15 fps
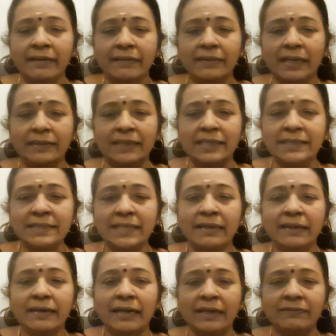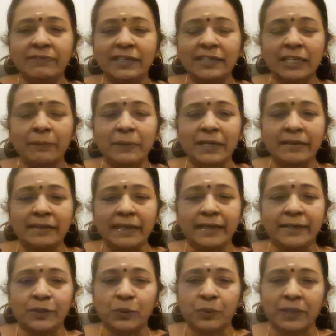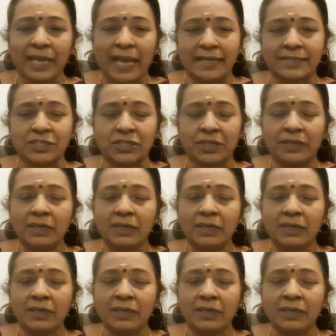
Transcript: that is convertibility into cash.